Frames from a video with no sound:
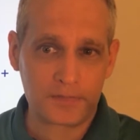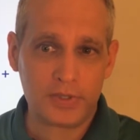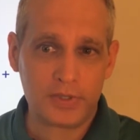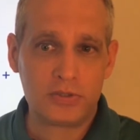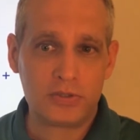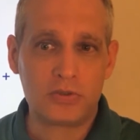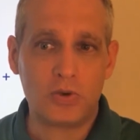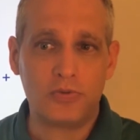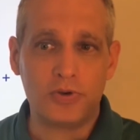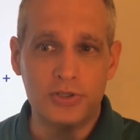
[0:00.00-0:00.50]

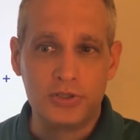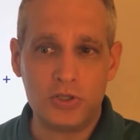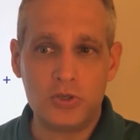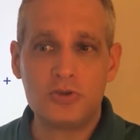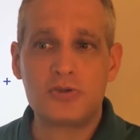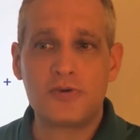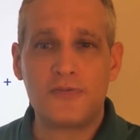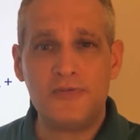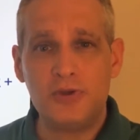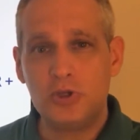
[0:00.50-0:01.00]
So reduce
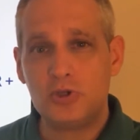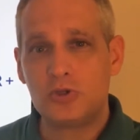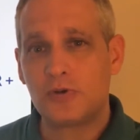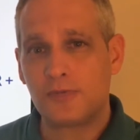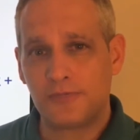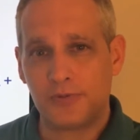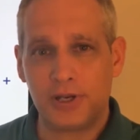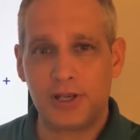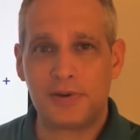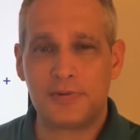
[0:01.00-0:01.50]
the future
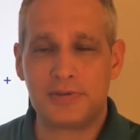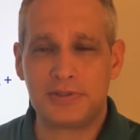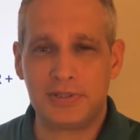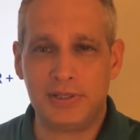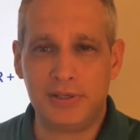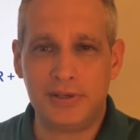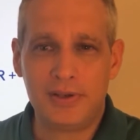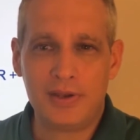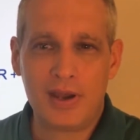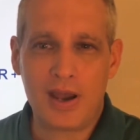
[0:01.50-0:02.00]

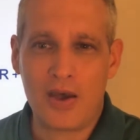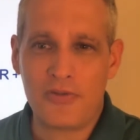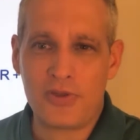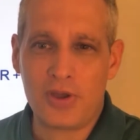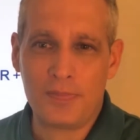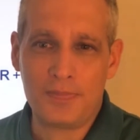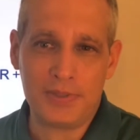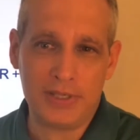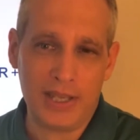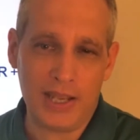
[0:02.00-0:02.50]
frequency of
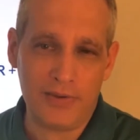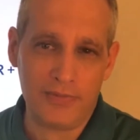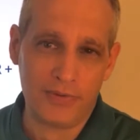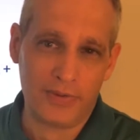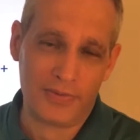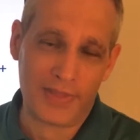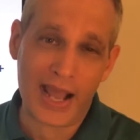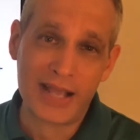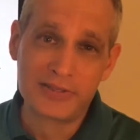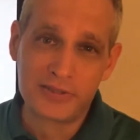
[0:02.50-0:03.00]
that behavior.
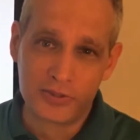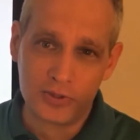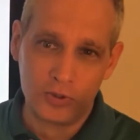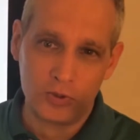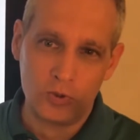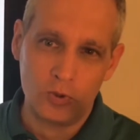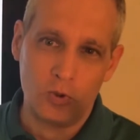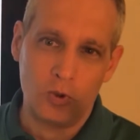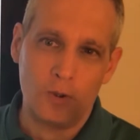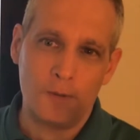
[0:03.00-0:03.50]
That's the
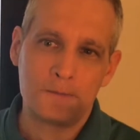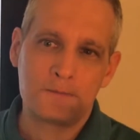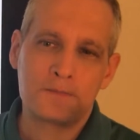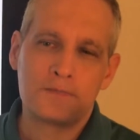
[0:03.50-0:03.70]
goal.